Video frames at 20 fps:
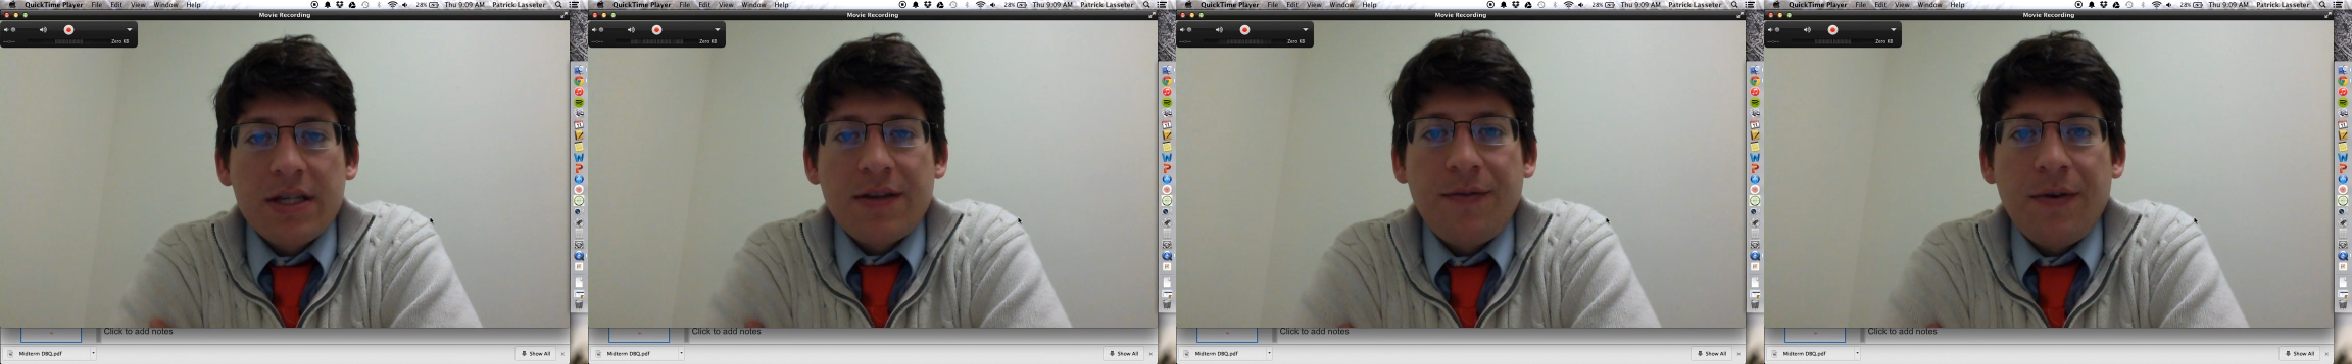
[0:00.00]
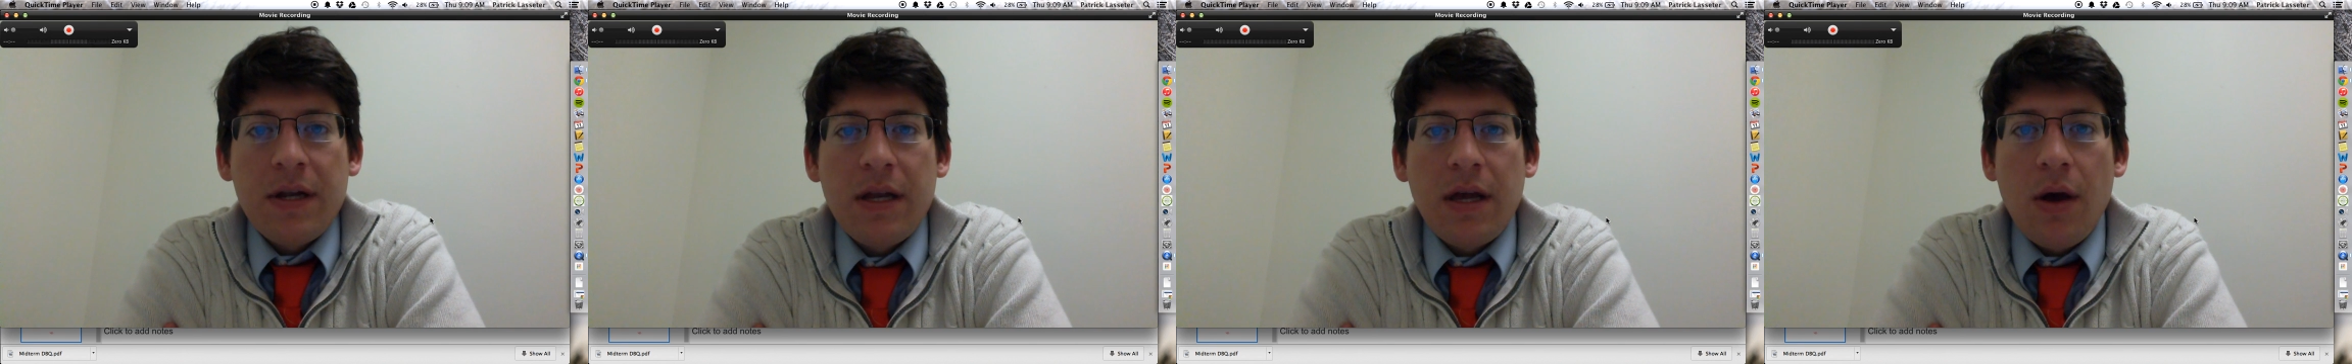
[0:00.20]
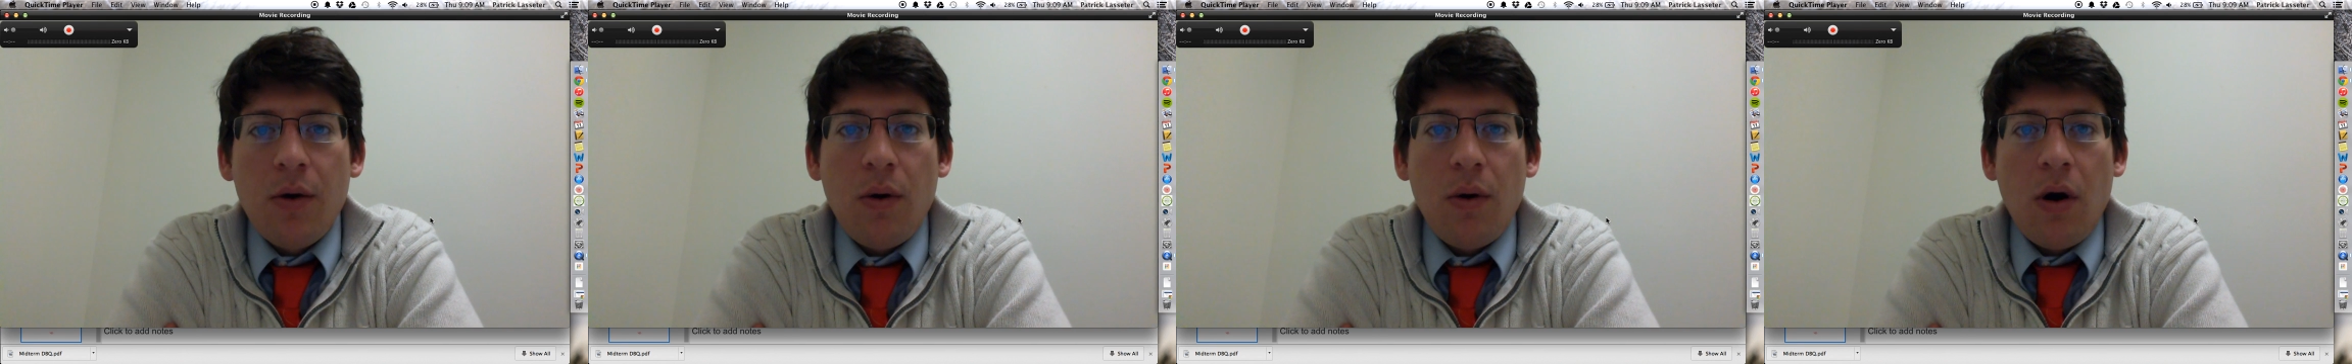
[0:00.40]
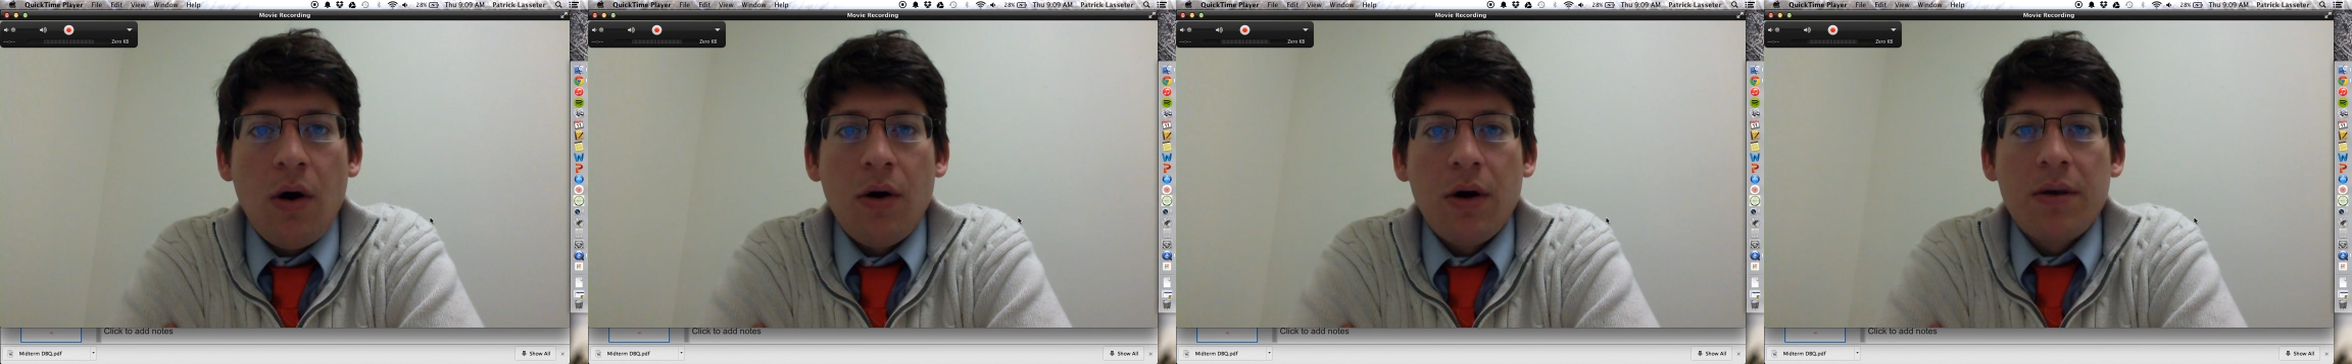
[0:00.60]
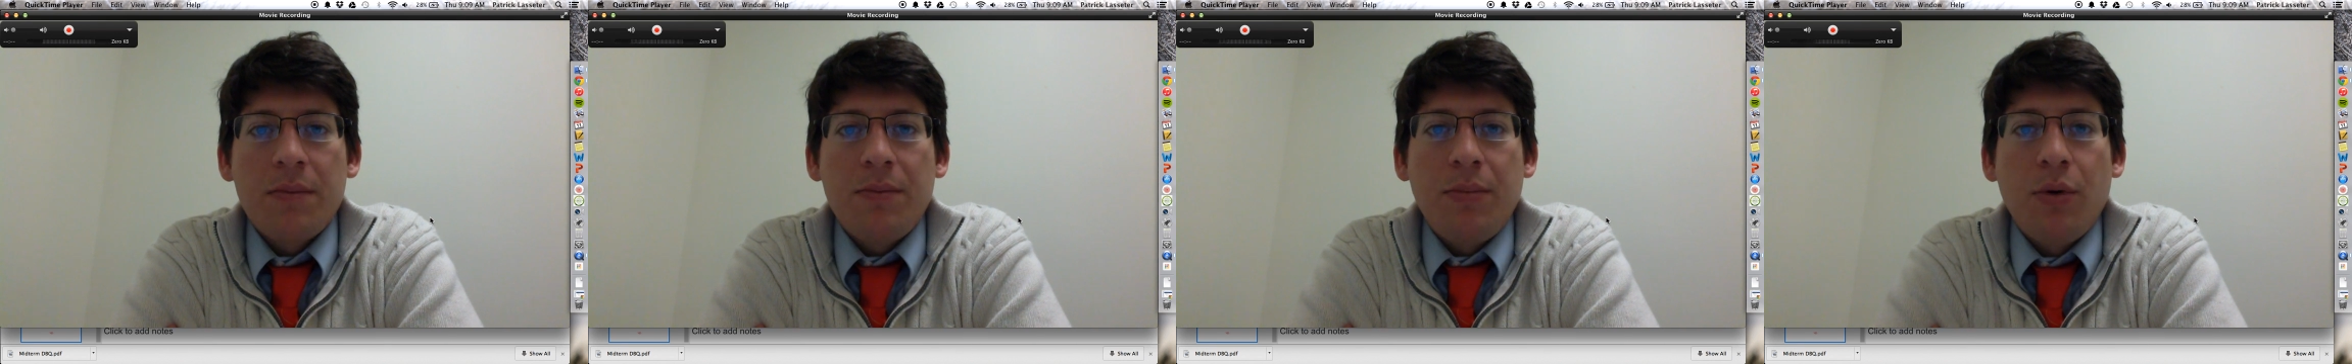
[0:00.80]
video
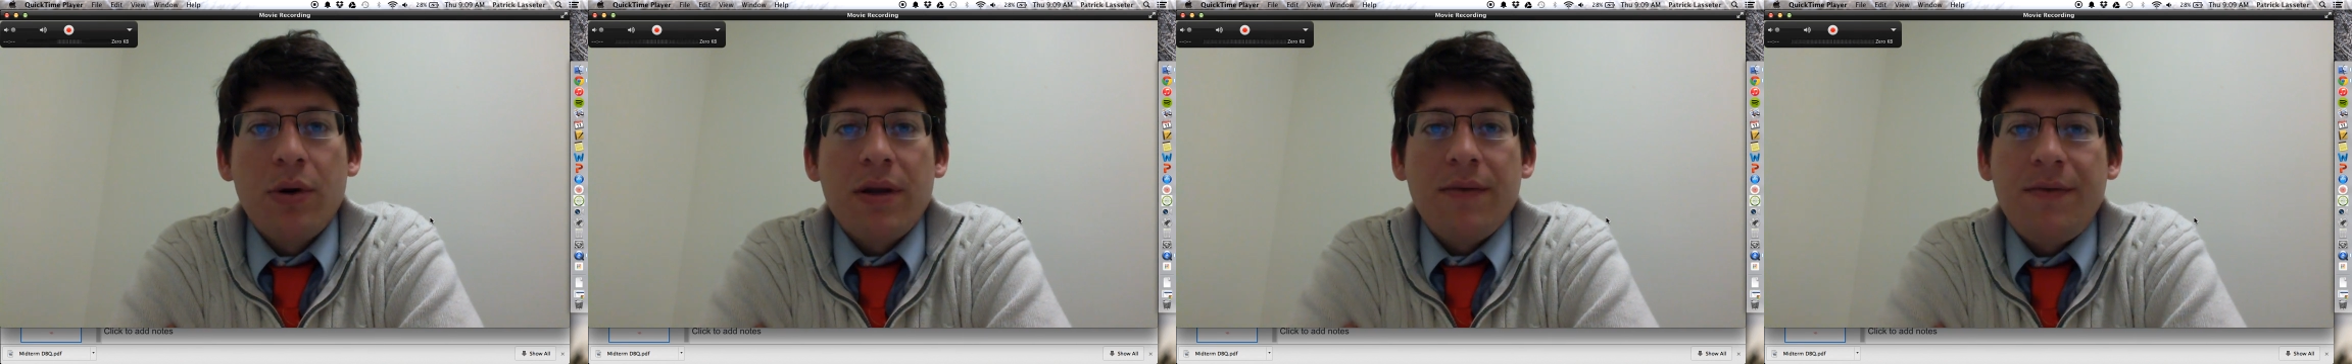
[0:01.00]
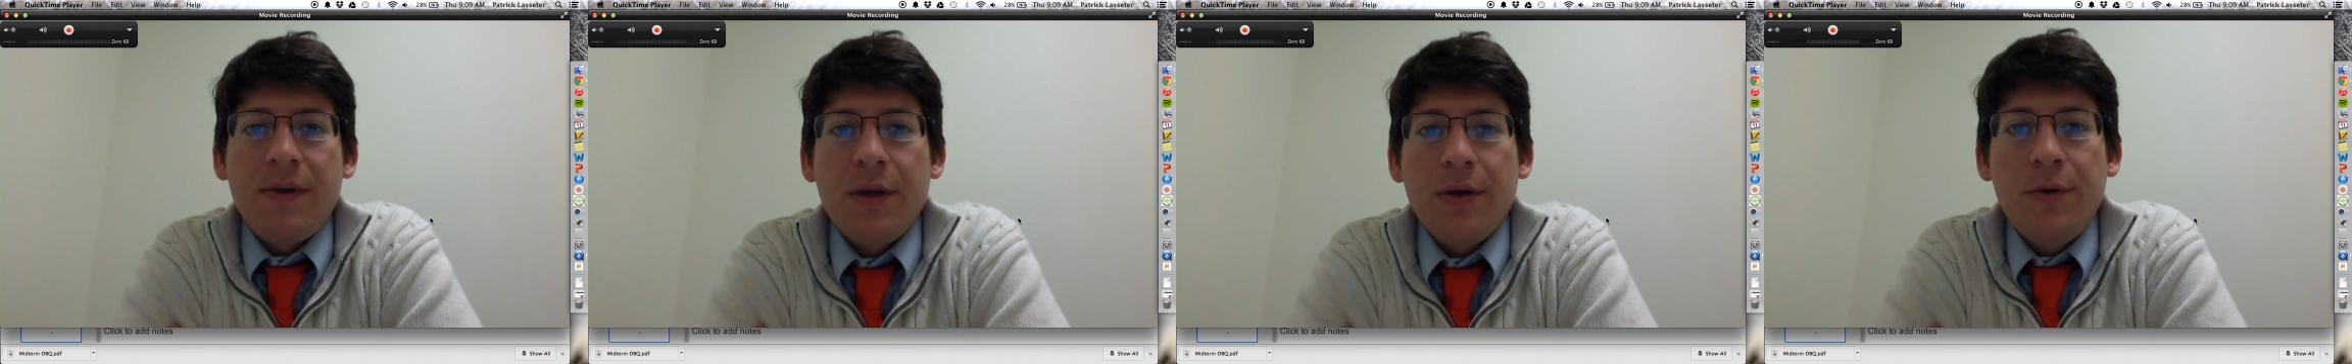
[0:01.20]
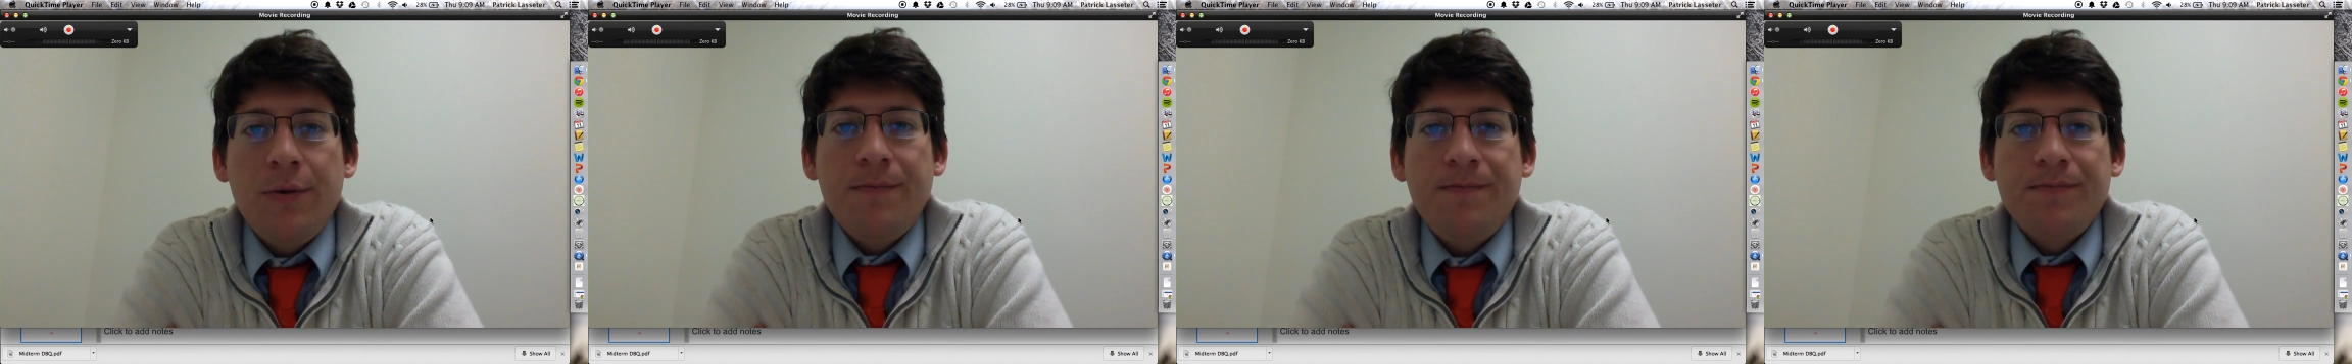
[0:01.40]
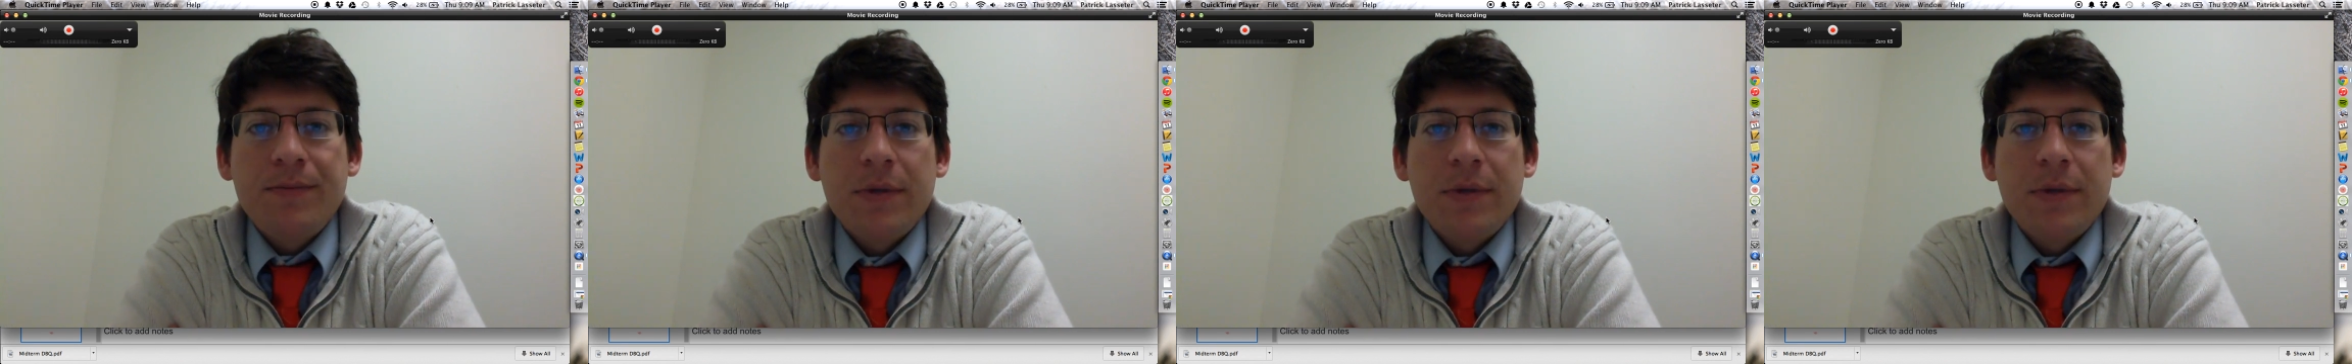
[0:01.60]
on point of view.